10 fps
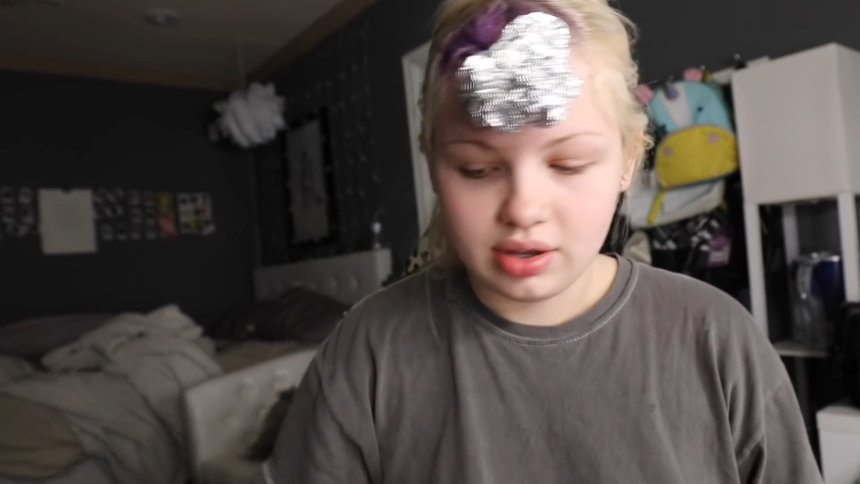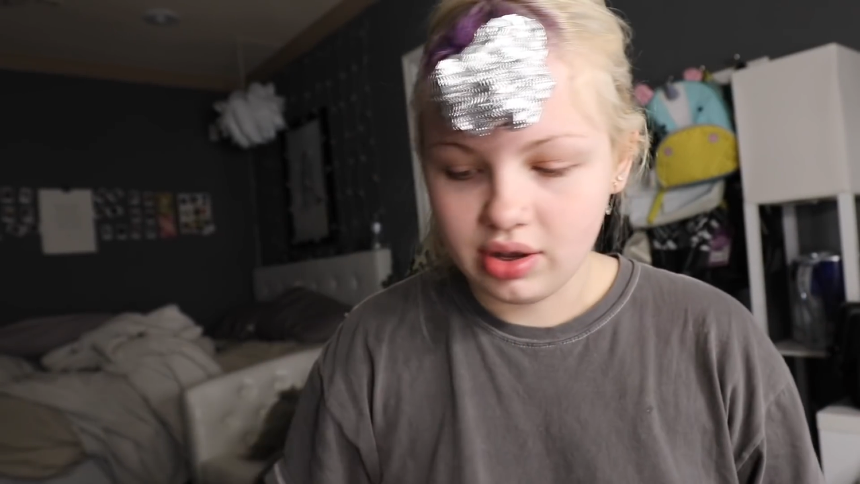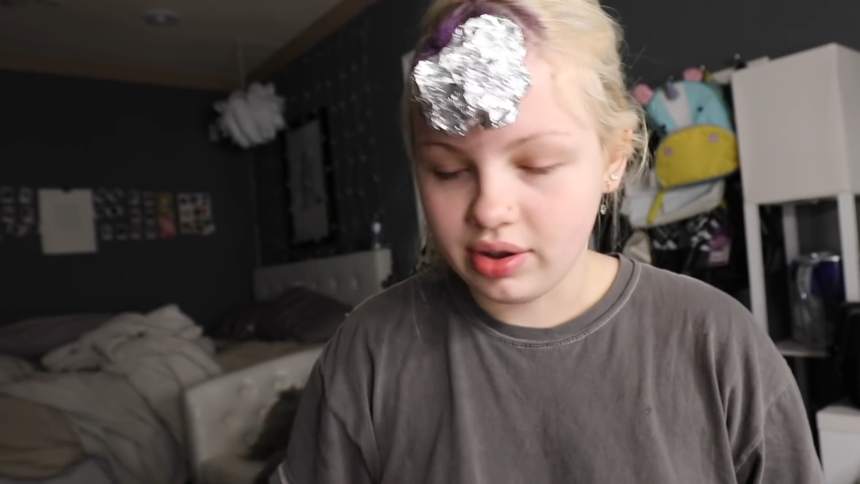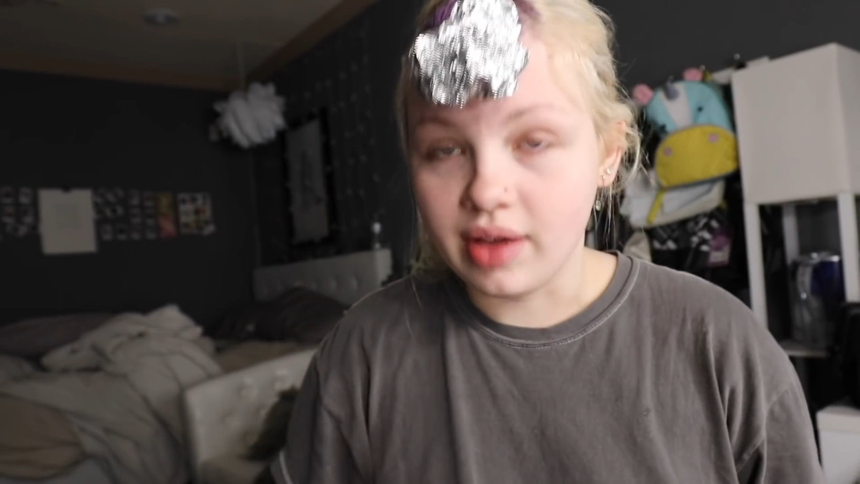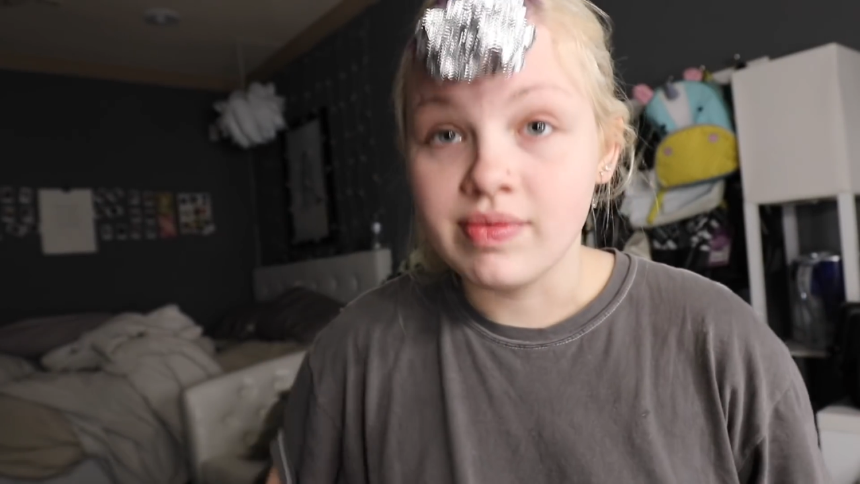
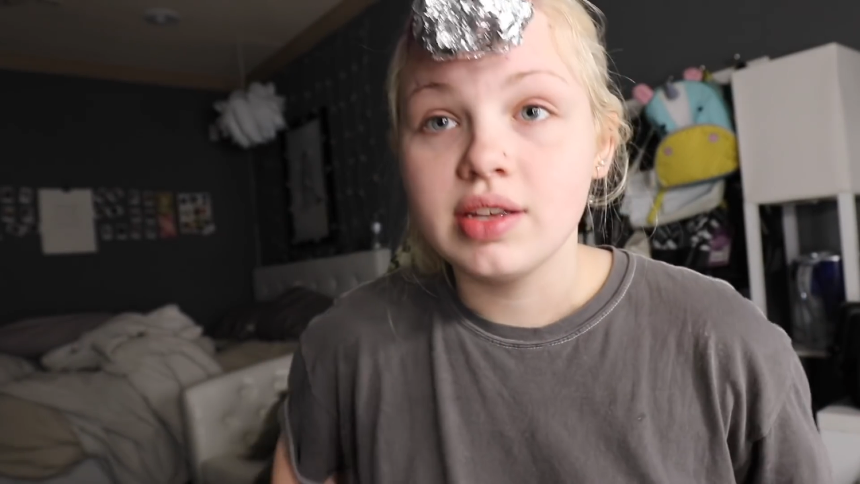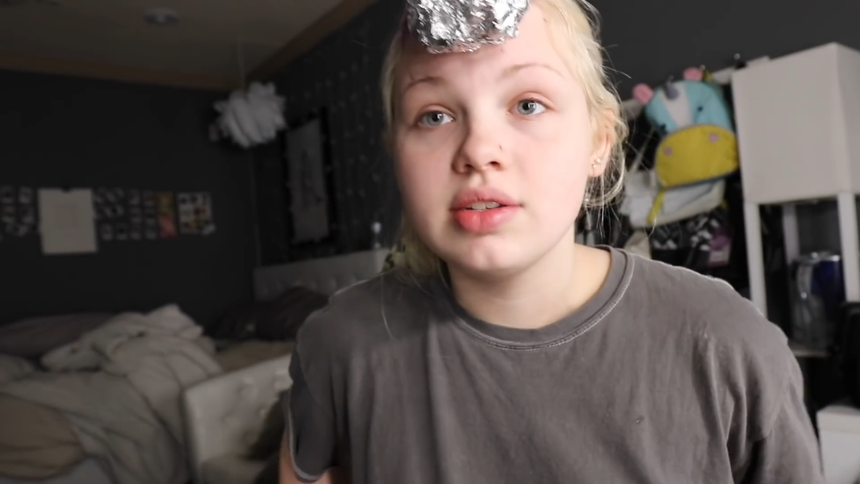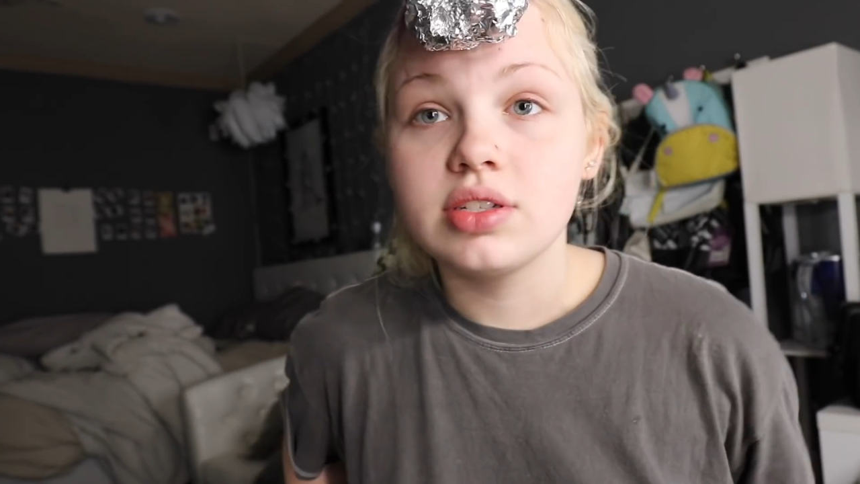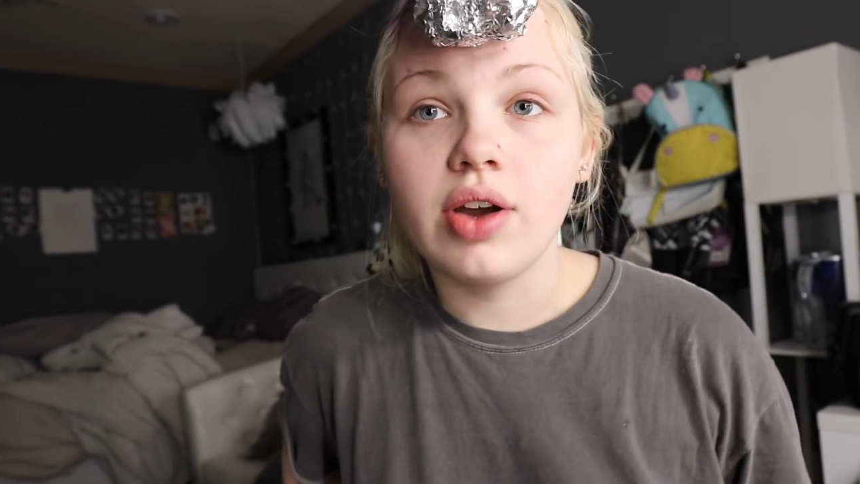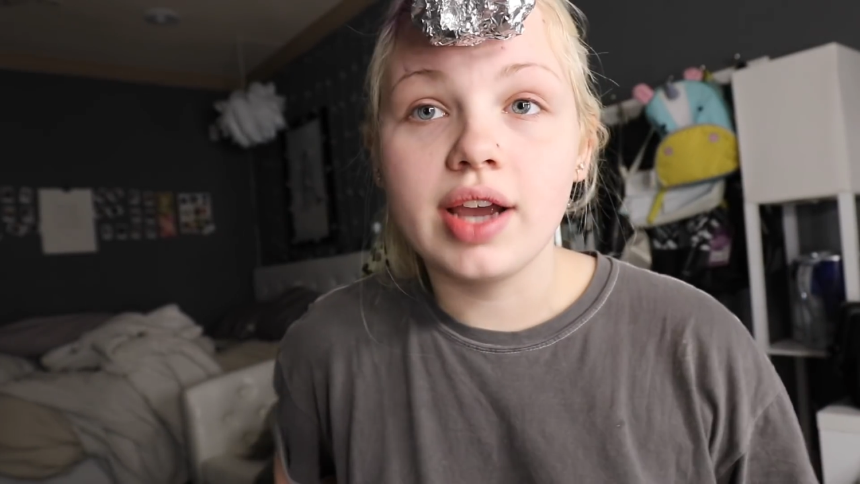Okay,
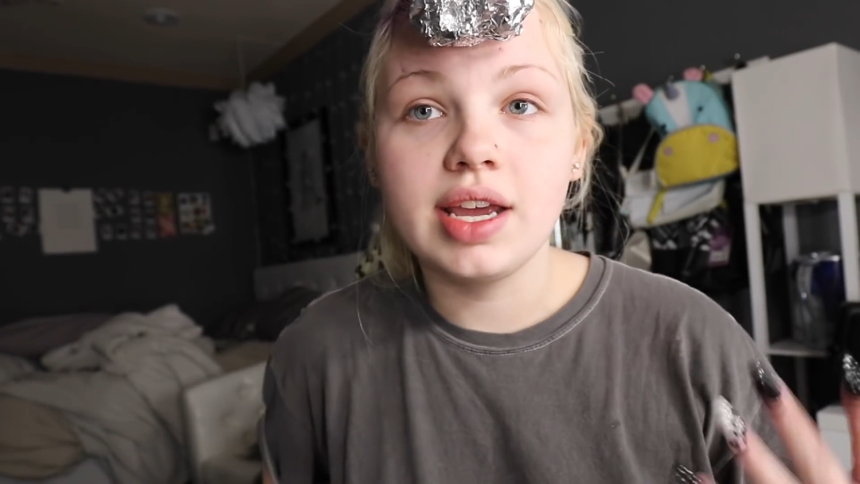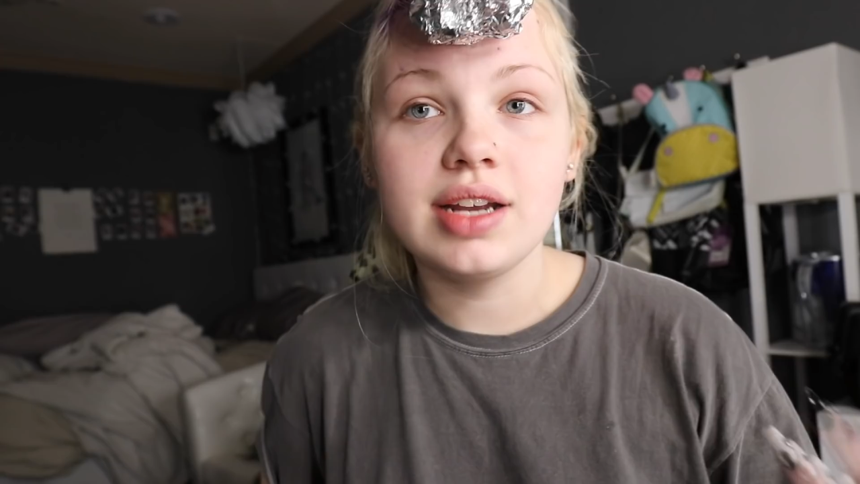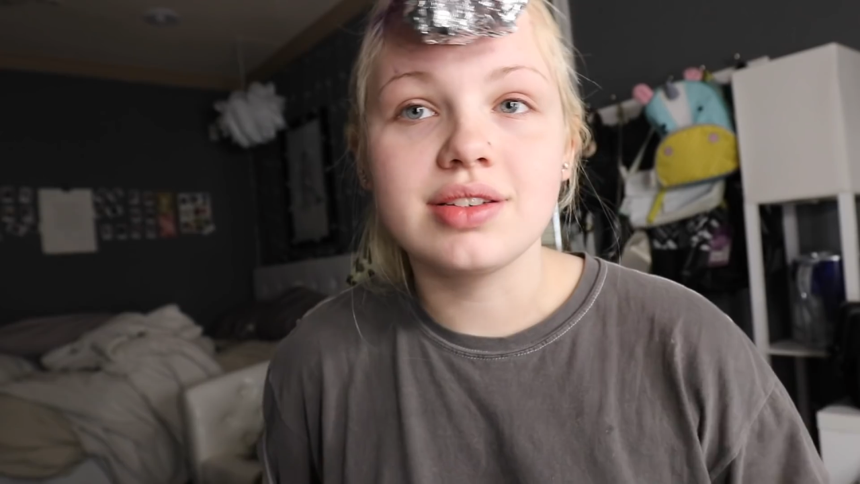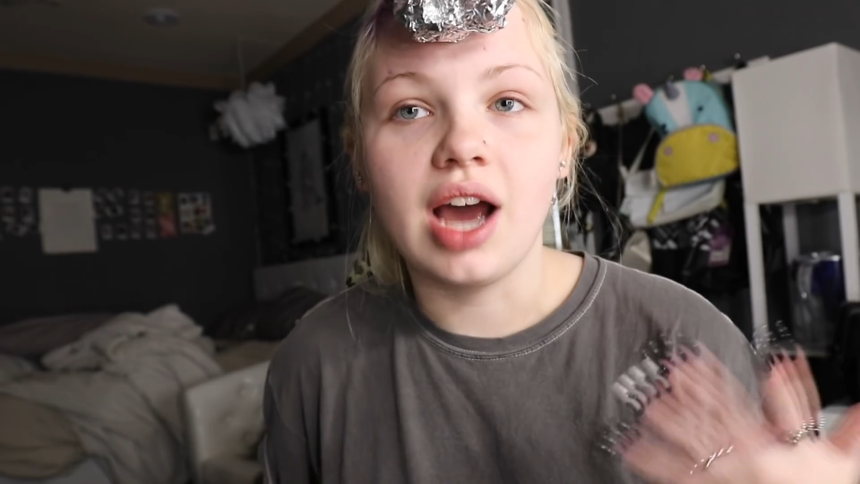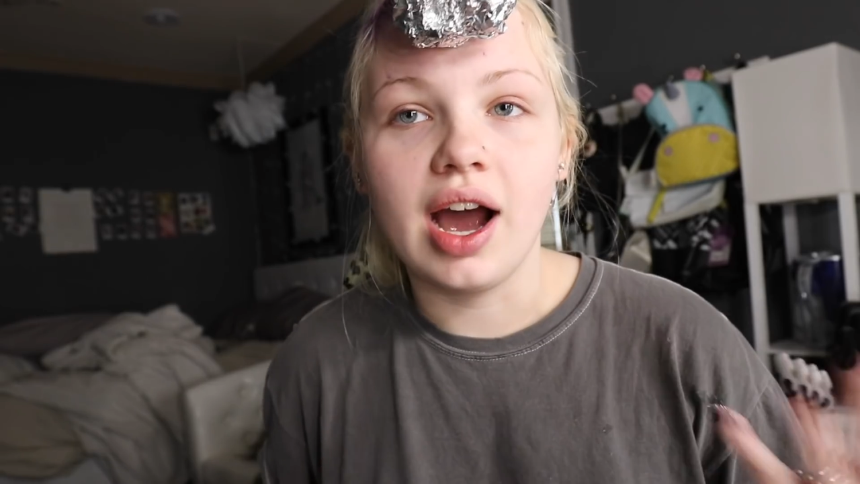so I
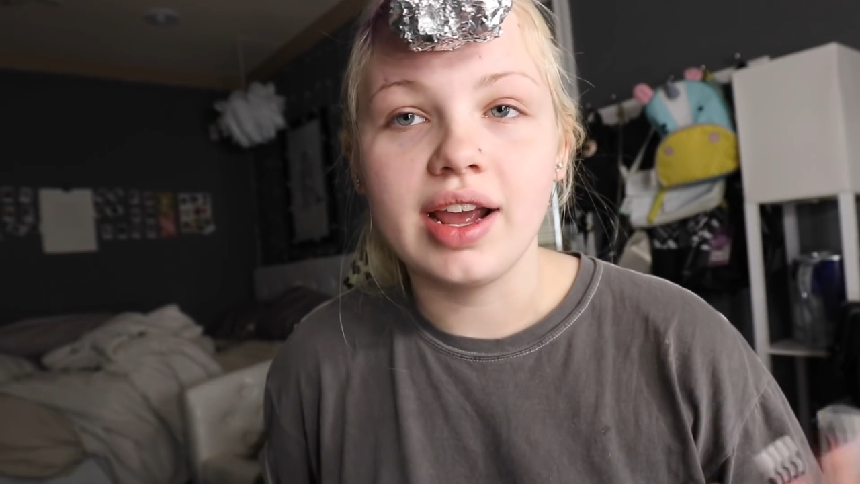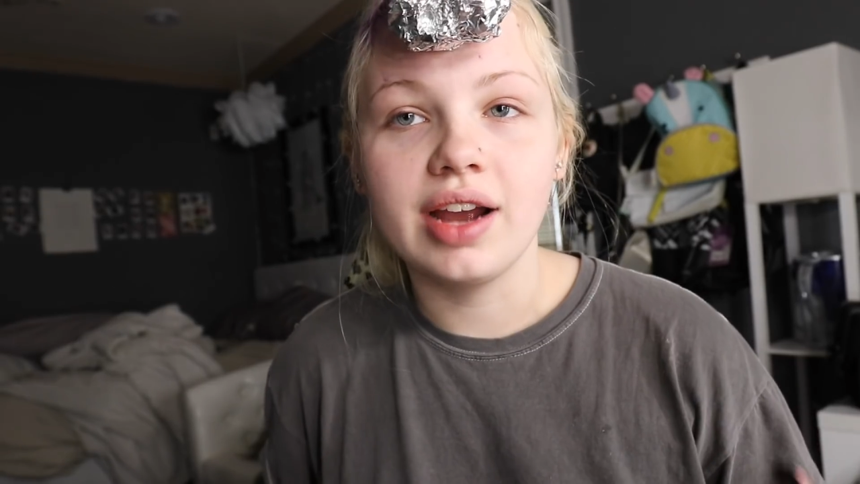can't dye